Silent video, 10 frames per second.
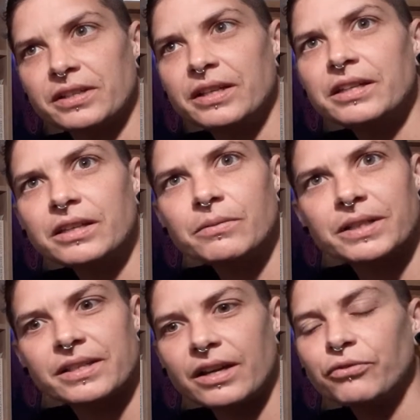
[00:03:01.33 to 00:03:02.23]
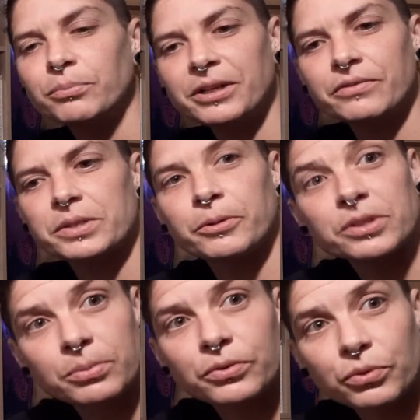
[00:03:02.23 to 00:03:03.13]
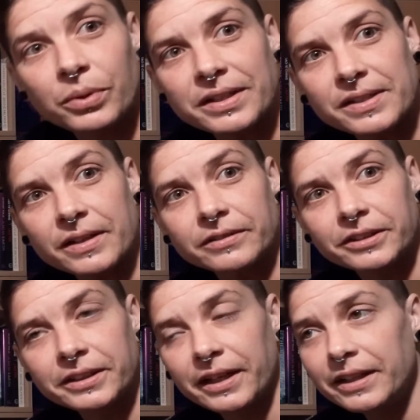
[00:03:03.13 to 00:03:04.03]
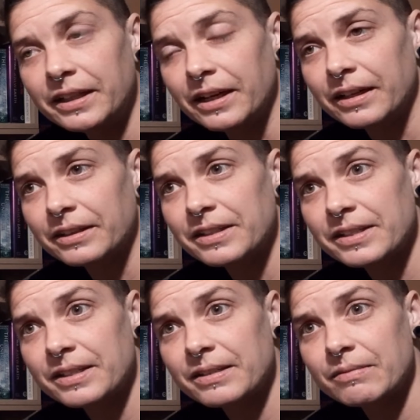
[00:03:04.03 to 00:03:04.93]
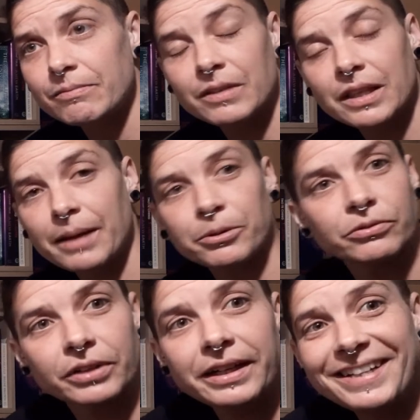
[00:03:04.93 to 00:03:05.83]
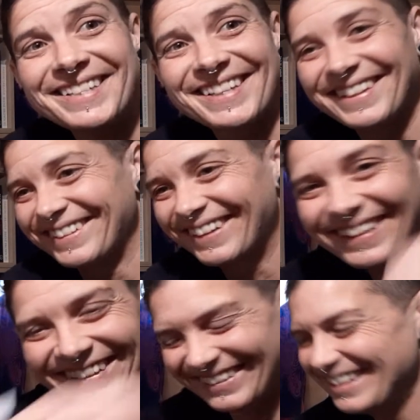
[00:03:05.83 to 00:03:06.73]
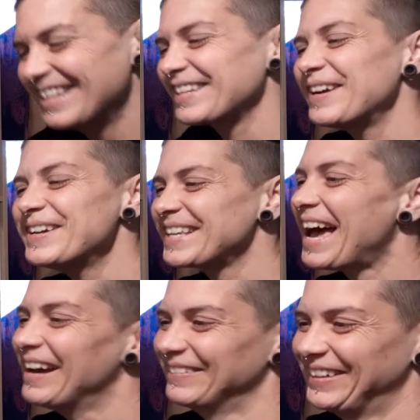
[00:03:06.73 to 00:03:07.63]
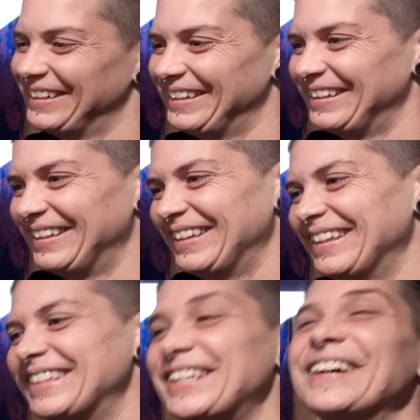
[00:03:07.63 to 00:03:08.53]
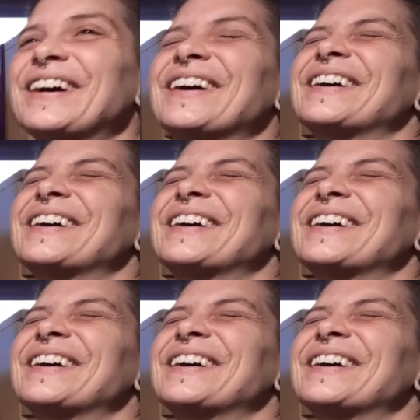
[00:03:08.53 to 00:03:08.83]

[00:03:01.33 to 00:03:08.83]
and healing oneself and being responsible for oneself, okay? Uh, this lap of readings, all right? So who's up?